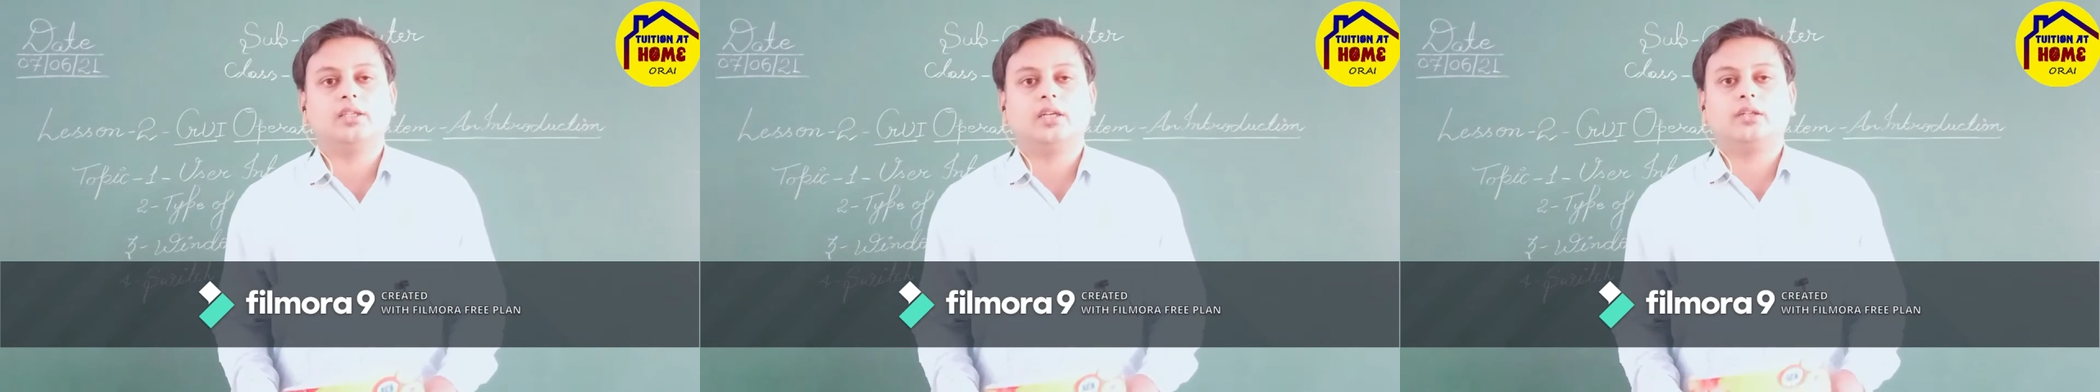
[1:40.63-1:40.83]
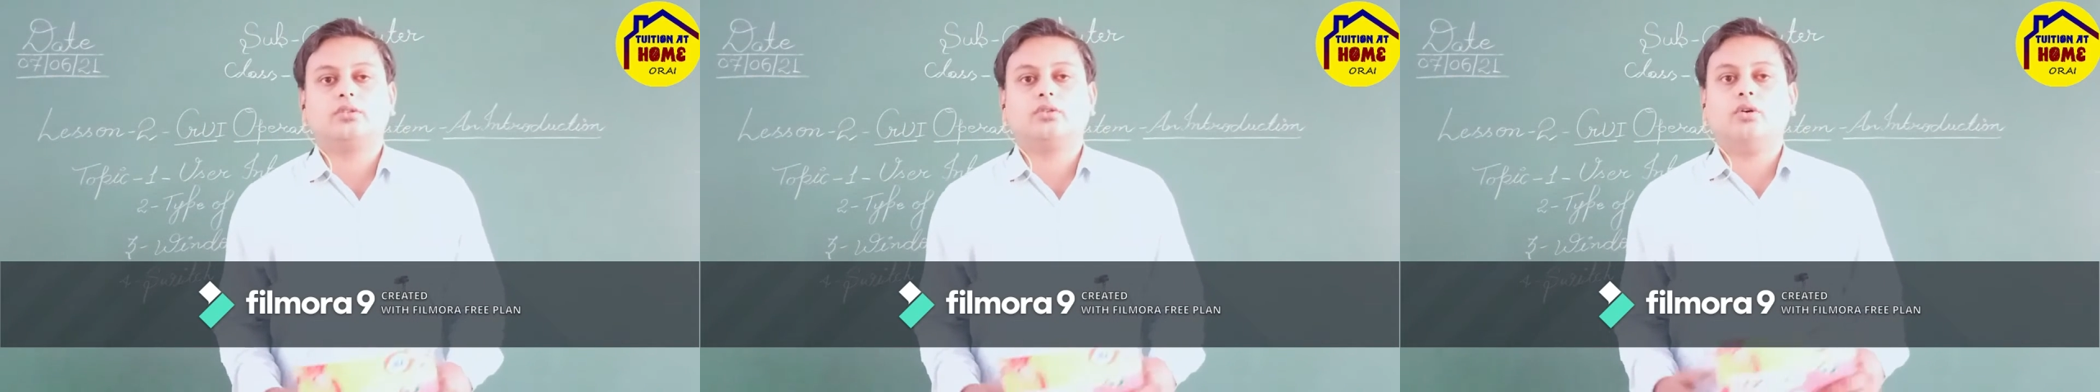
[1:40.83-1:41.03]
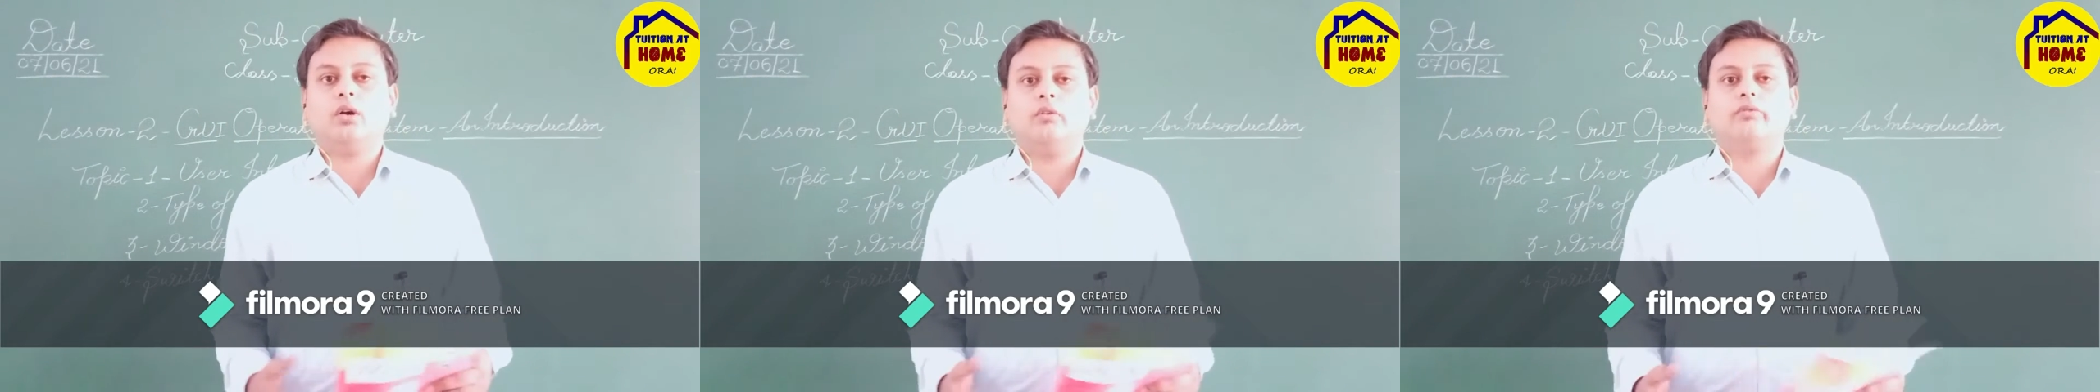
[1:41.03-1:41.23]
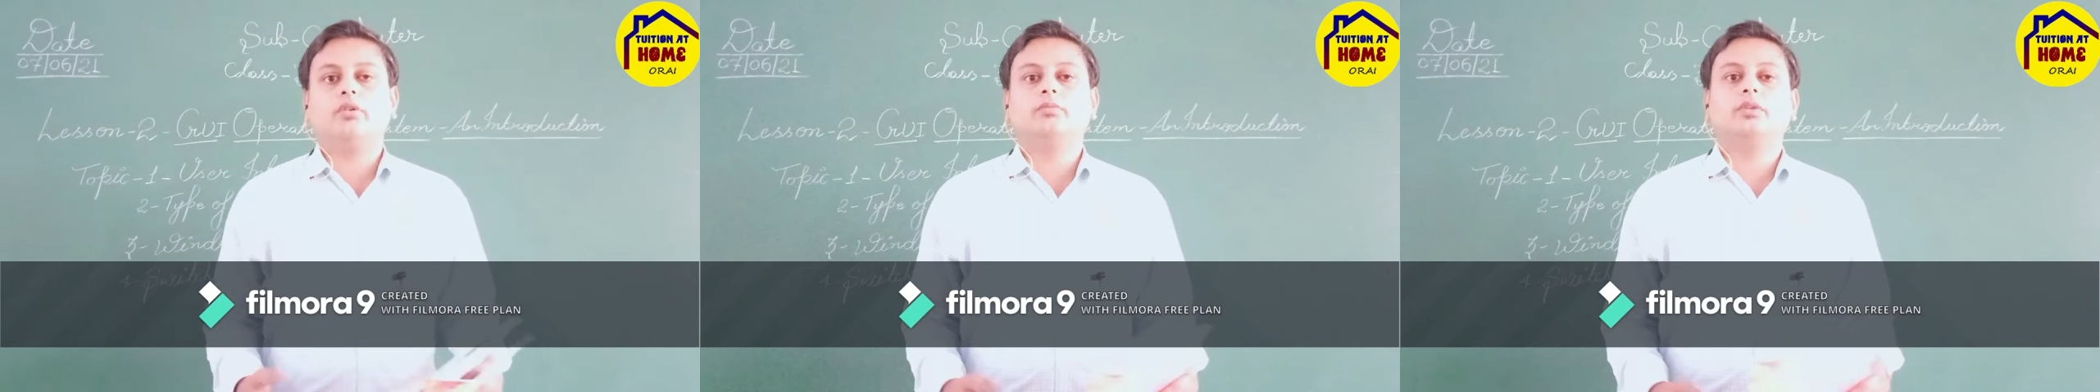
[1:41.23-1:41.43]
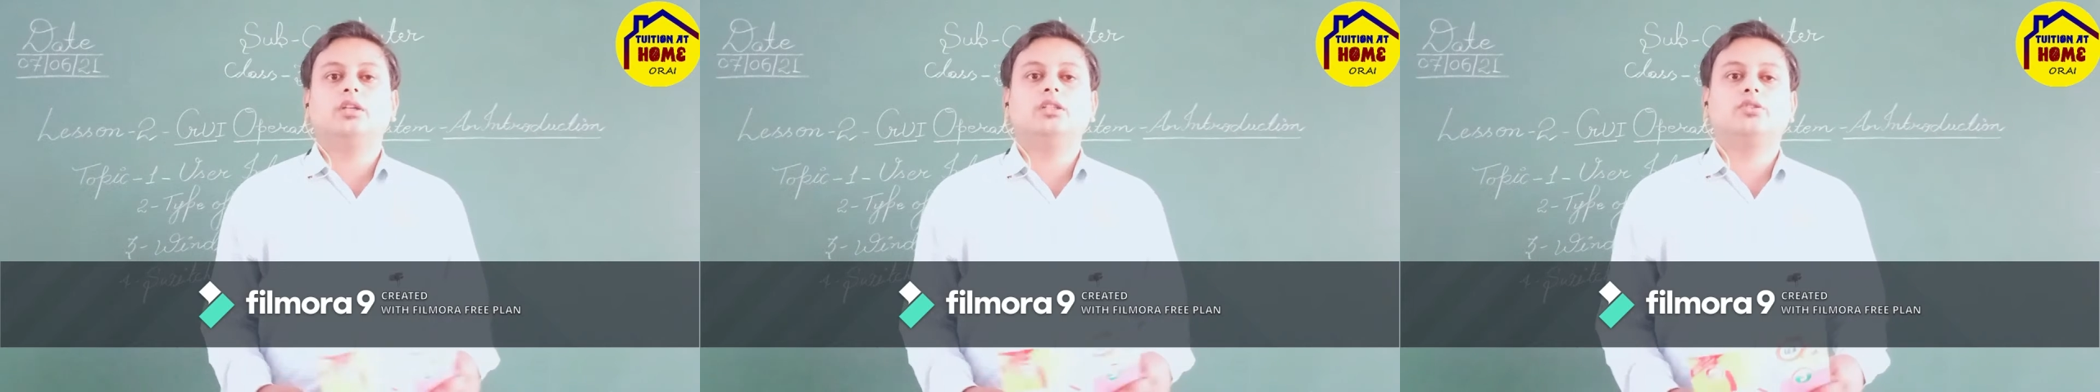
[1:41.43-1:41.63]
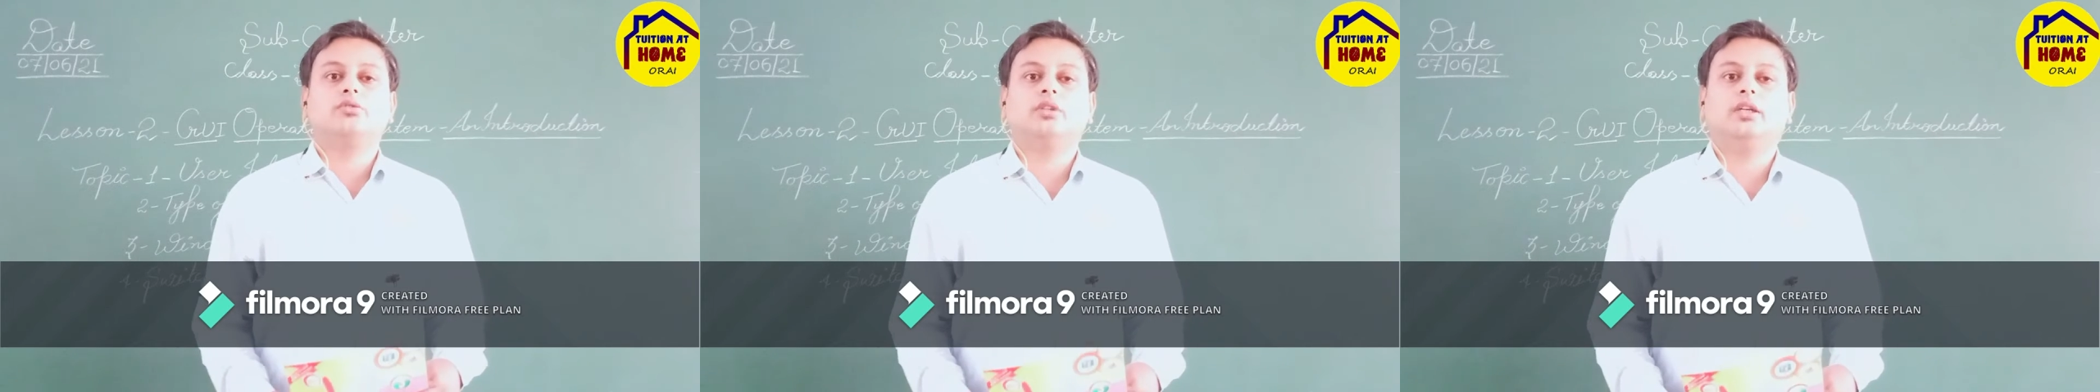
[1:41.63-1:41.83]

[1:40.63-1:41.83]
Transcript: select all from the list so